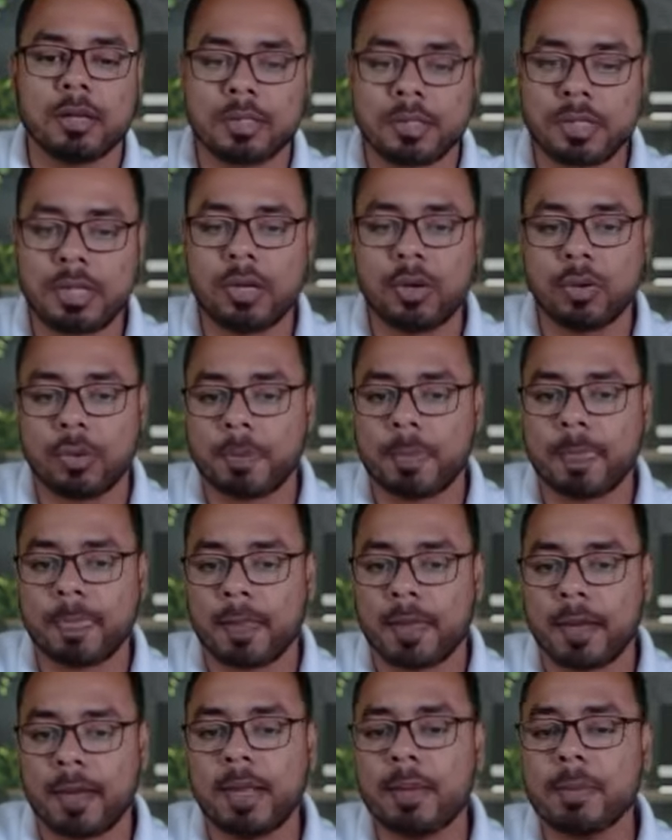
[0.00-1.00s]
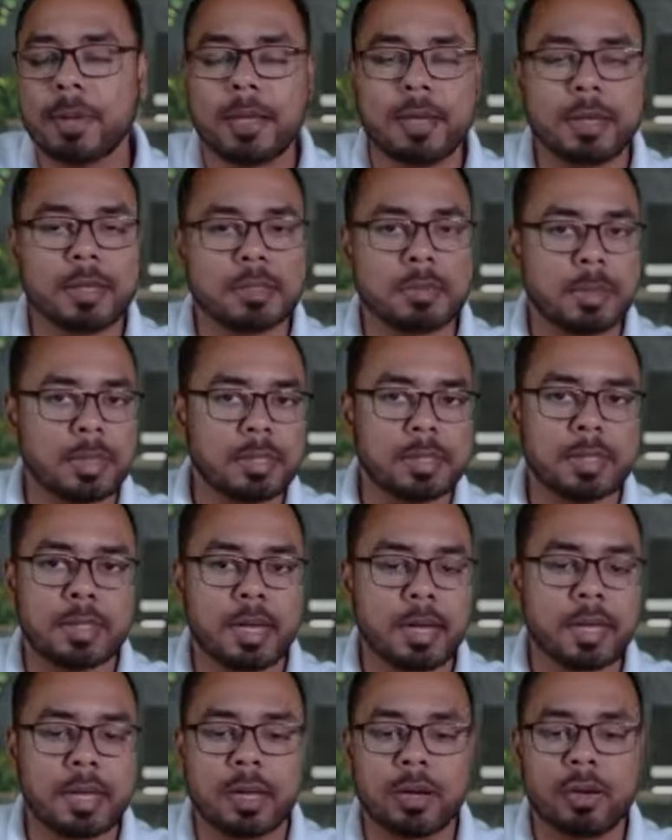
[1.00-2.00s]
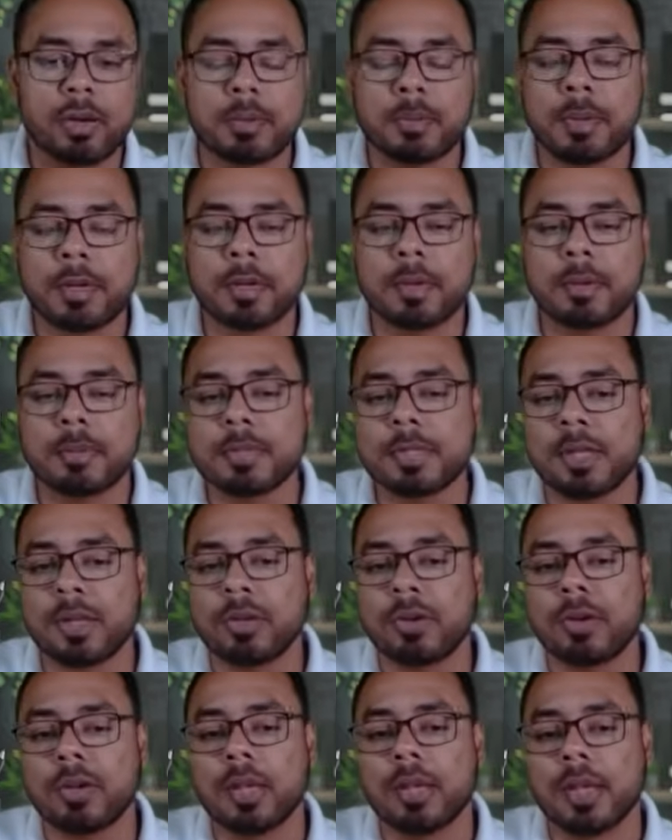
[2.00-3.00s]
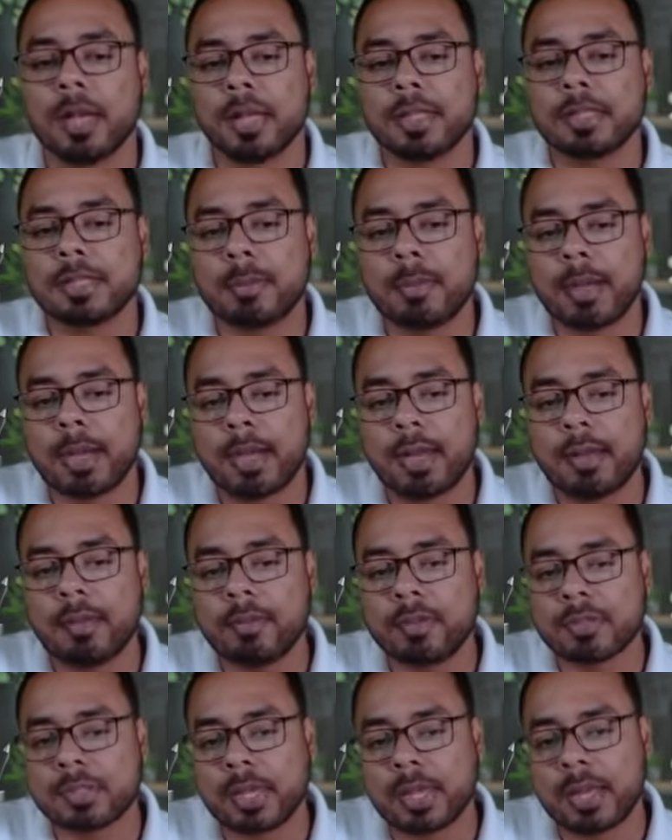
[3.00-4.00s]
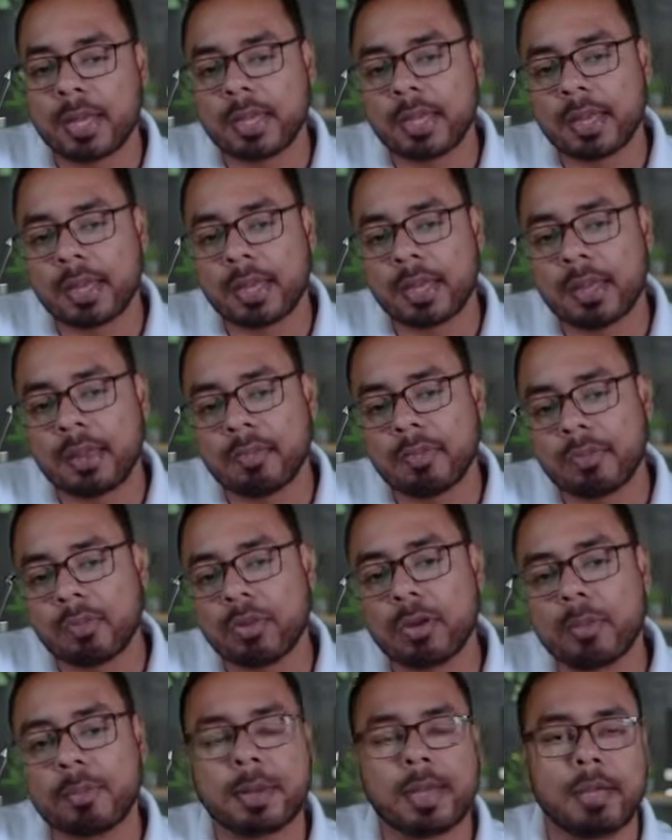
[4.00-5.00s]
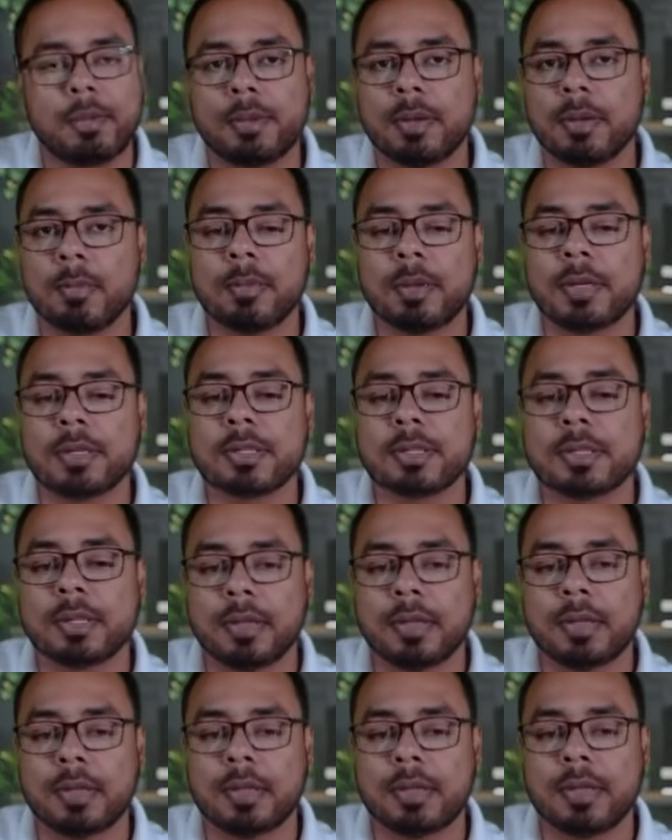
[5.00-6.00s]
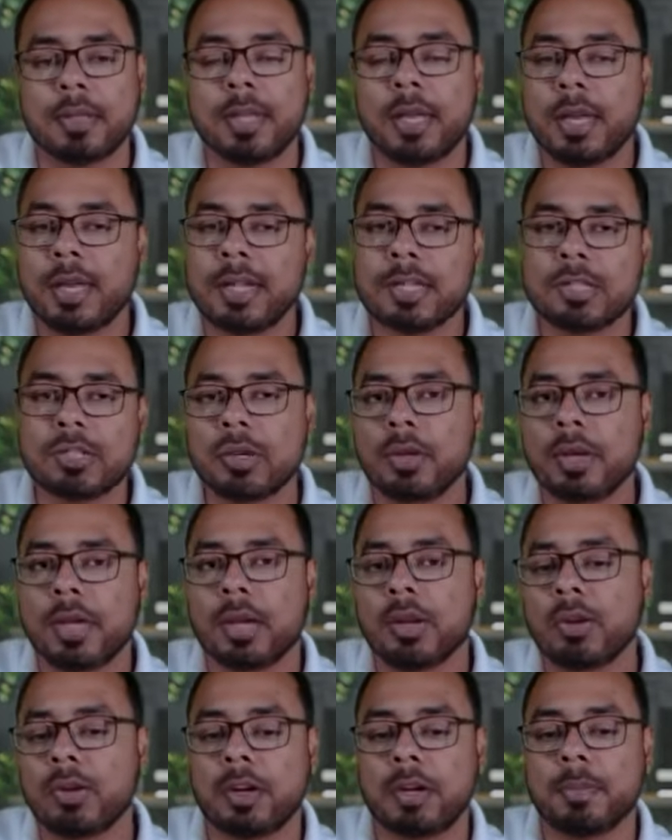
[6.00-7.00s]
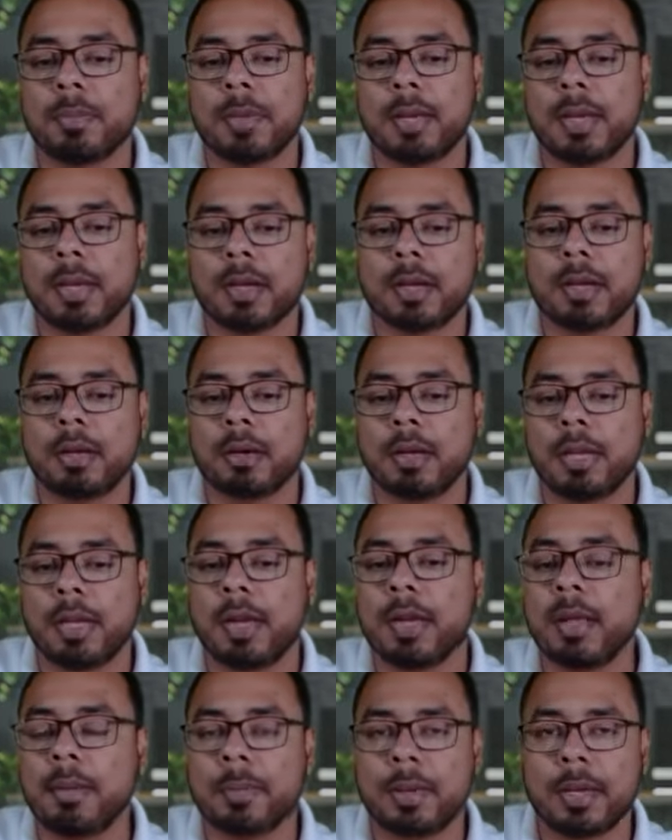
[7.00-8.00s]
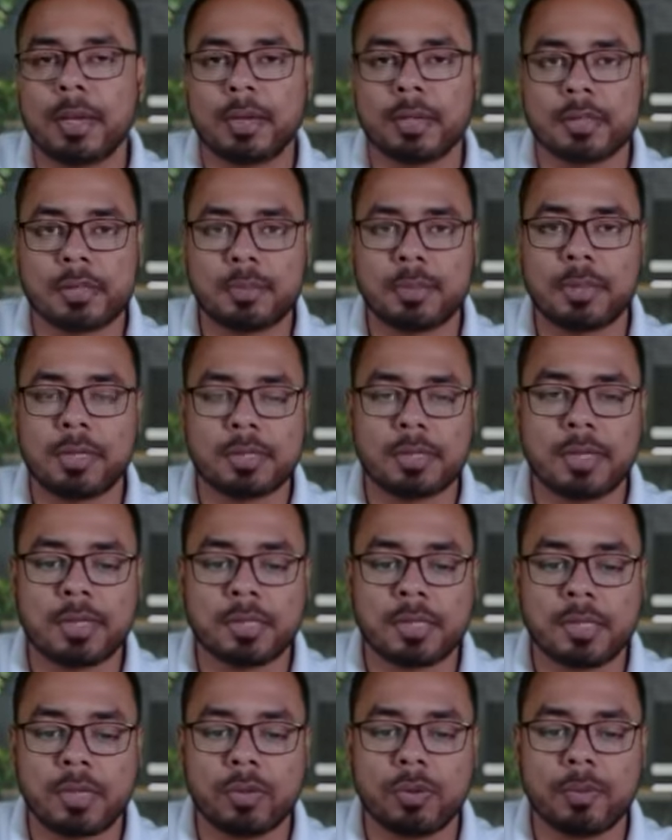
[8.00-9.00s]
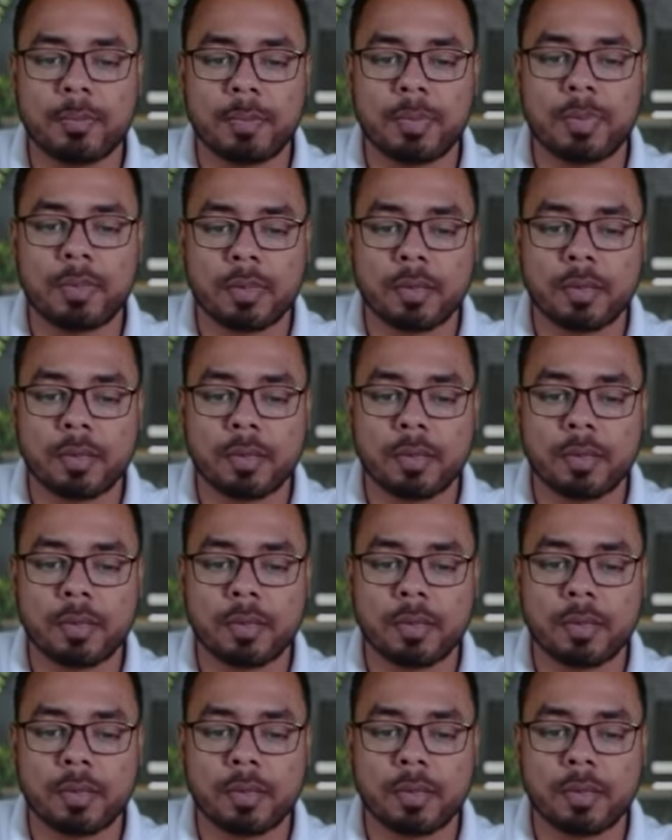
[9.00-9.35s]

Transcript: 0. AD minus BC, that cannot become 0. And similarly, if you select any 4 prime numbers, then also you cannot make AD minus BC 0.